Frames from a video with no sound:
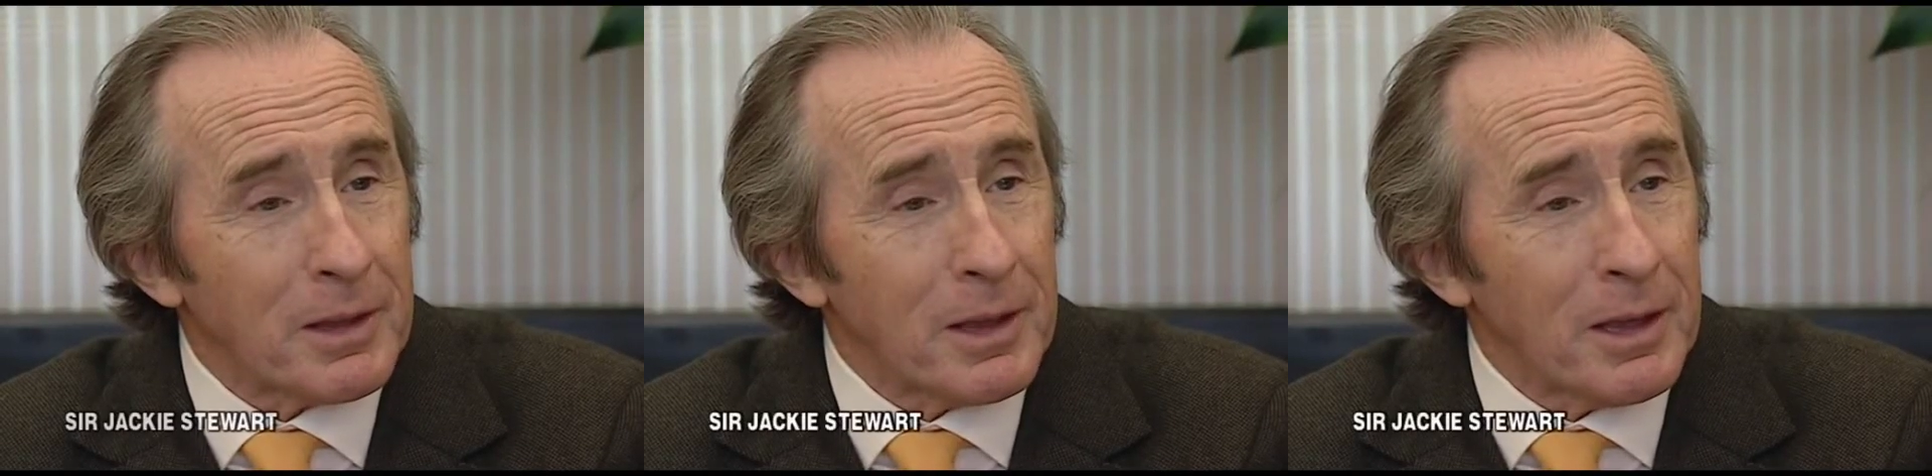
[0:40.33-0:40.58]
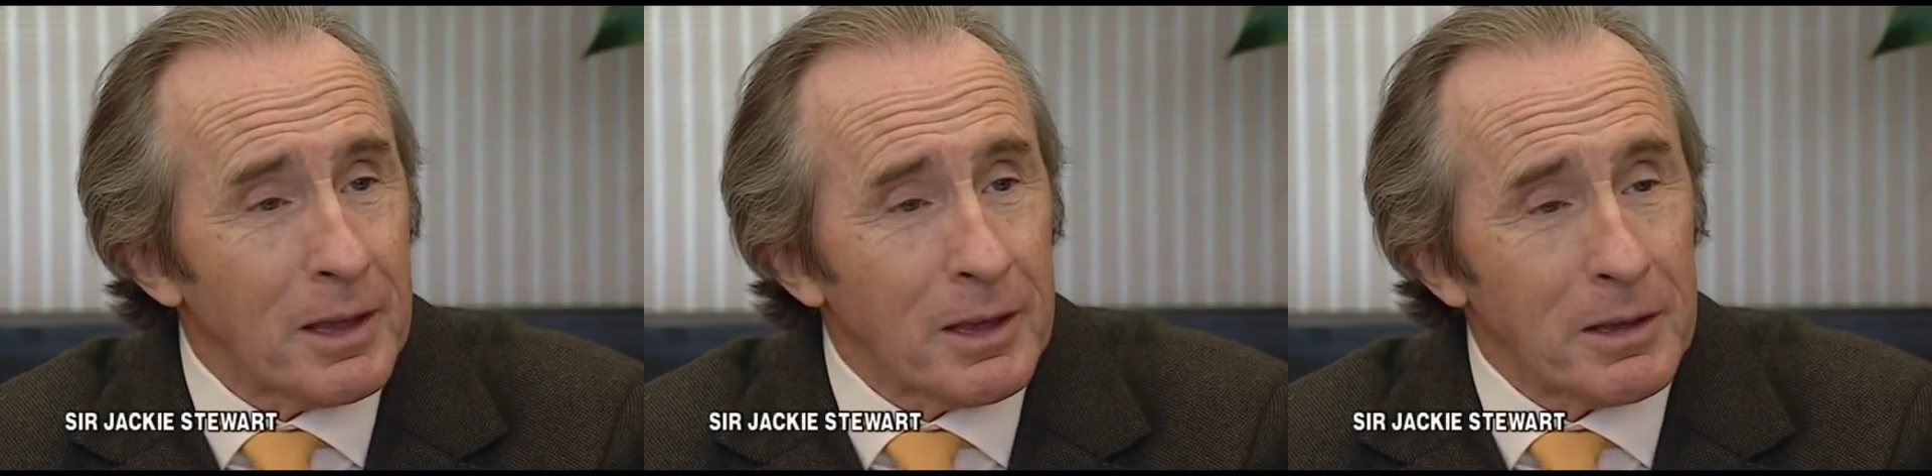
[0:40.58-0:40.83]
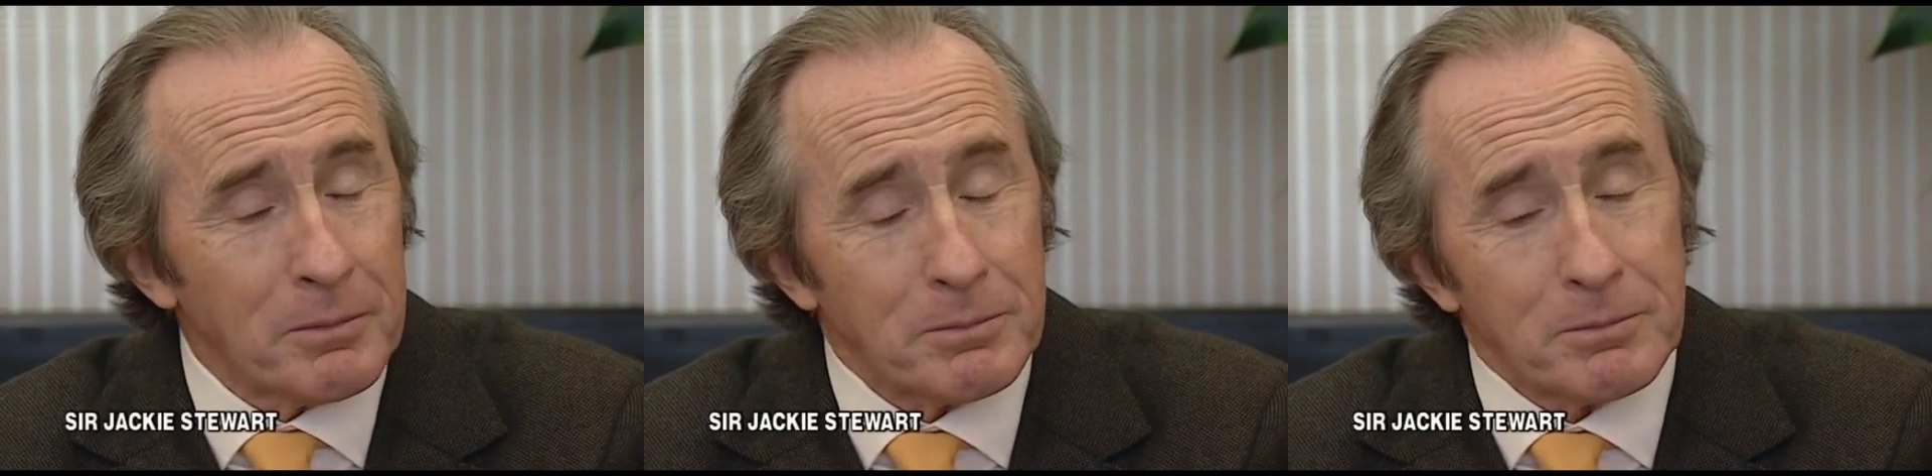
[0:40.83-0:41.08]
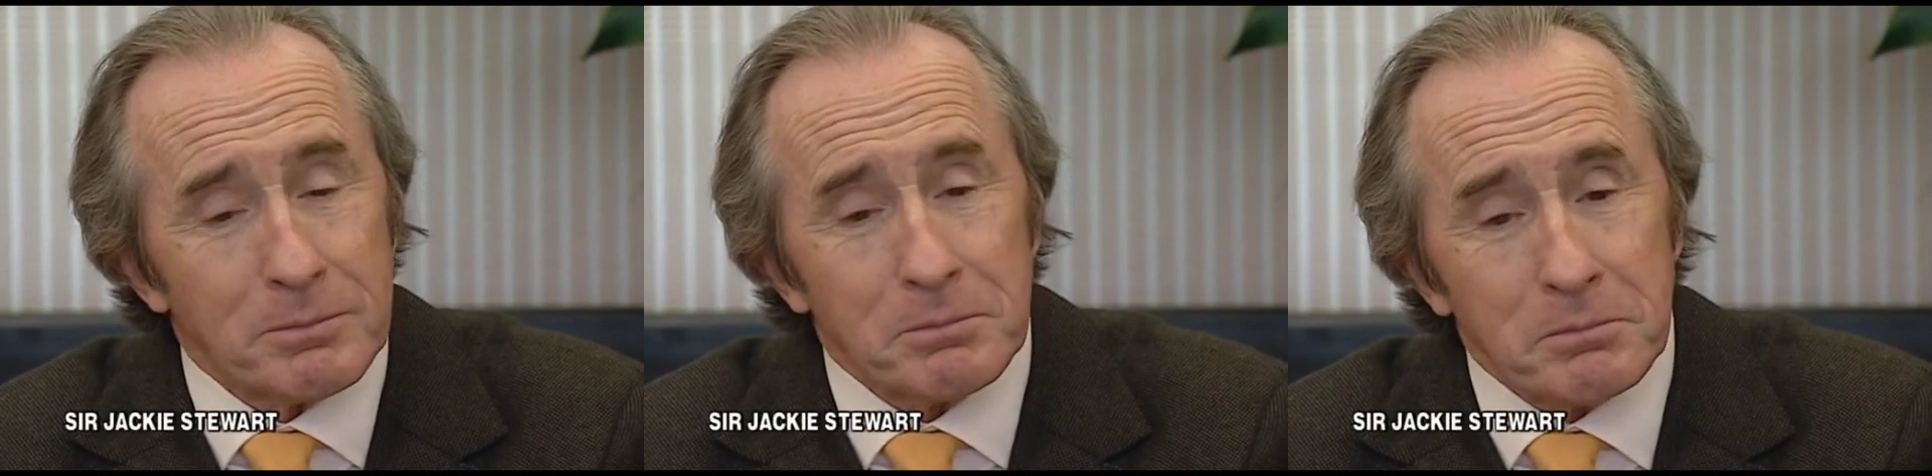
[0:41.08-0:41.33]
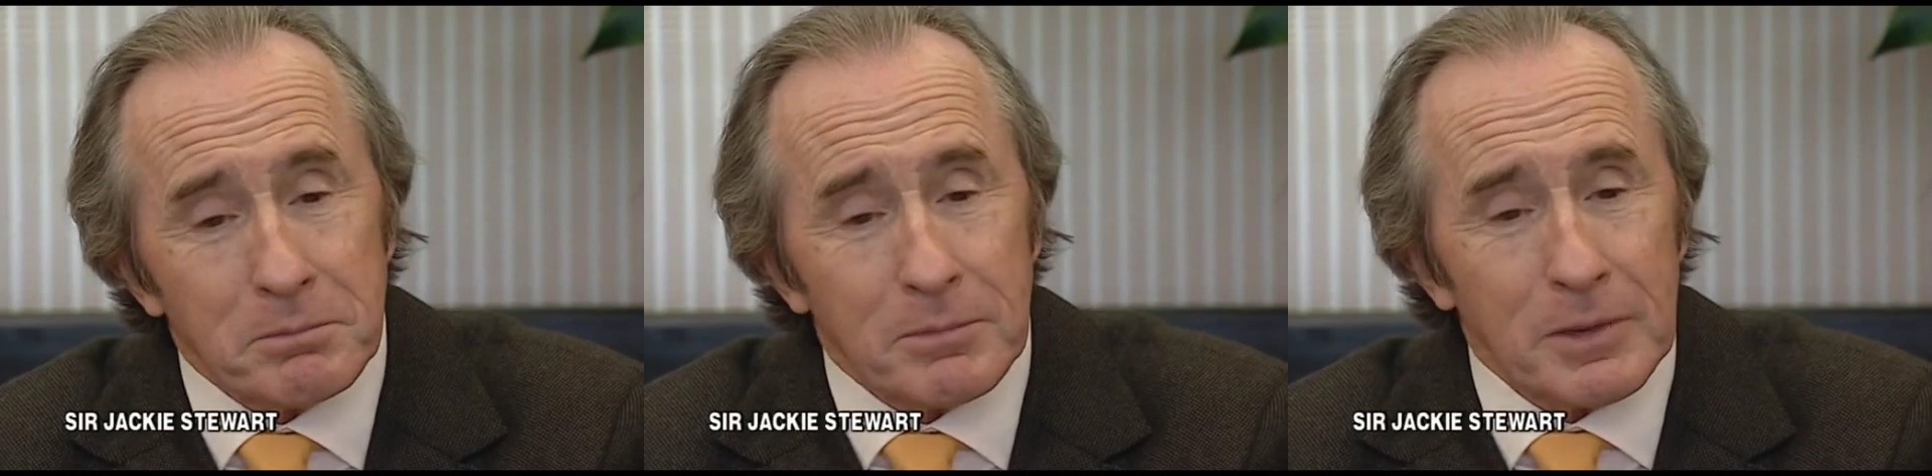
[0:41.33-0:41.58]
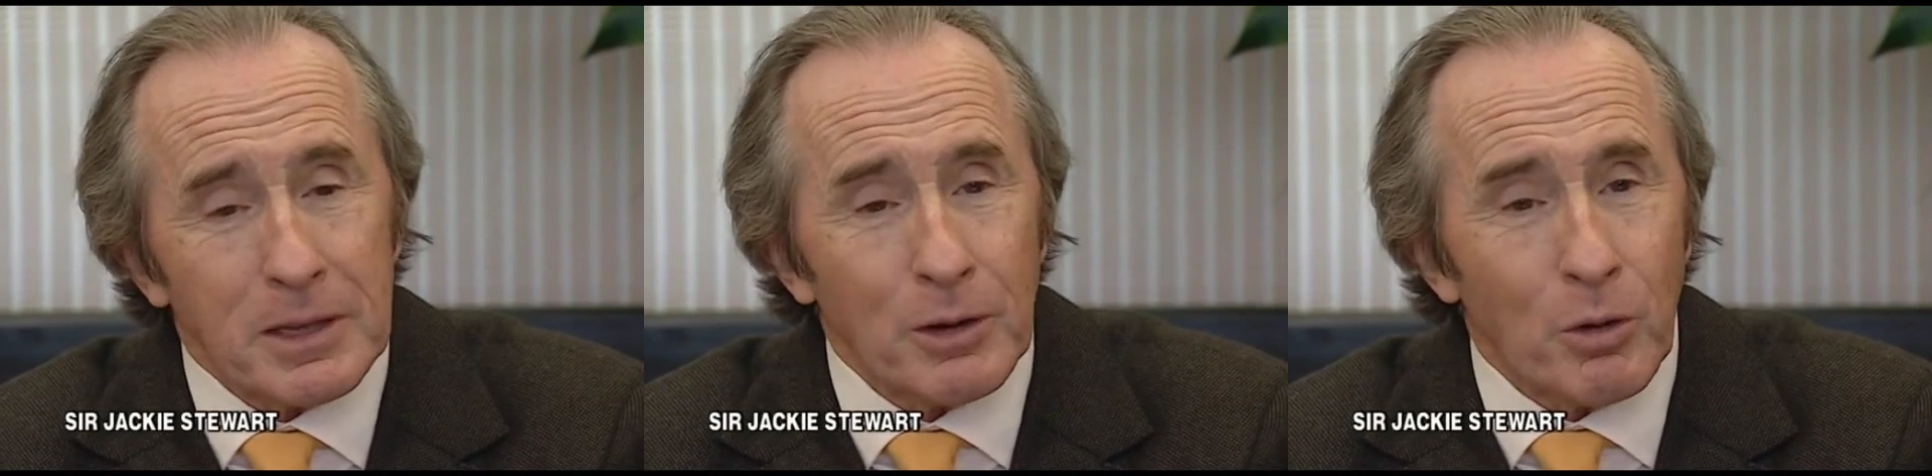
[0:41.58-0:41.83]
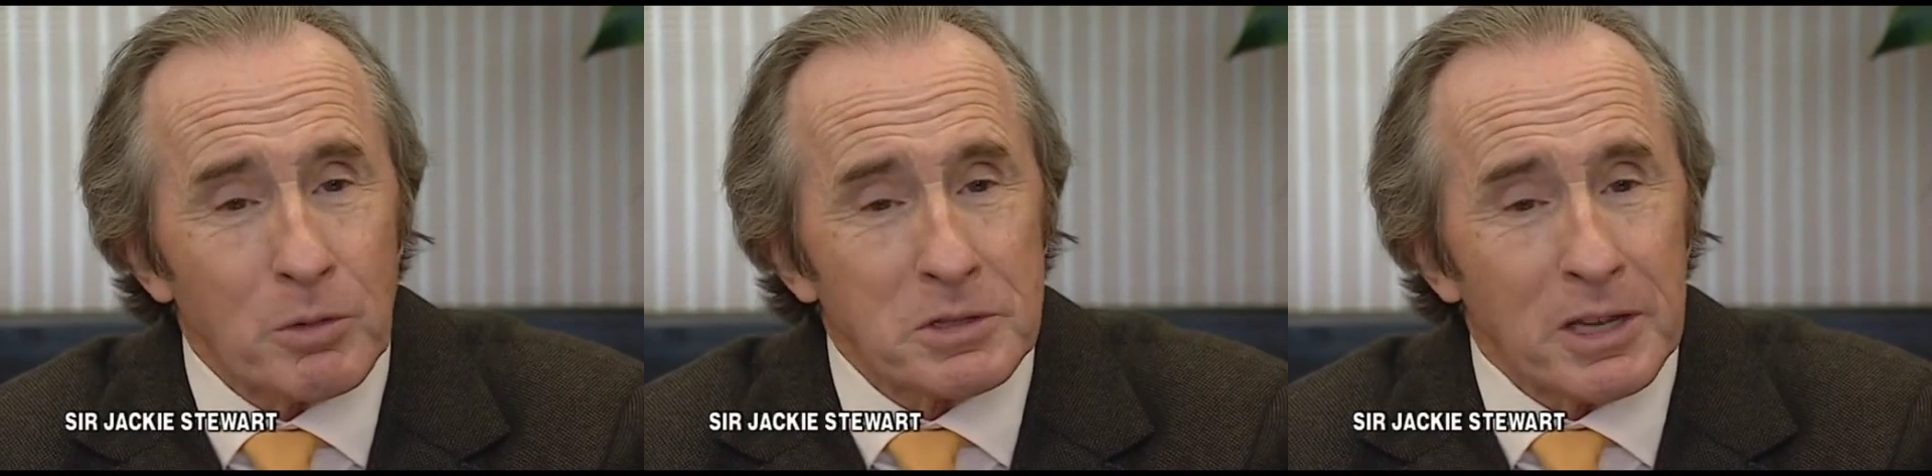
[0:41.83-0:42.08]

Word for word: Um, he always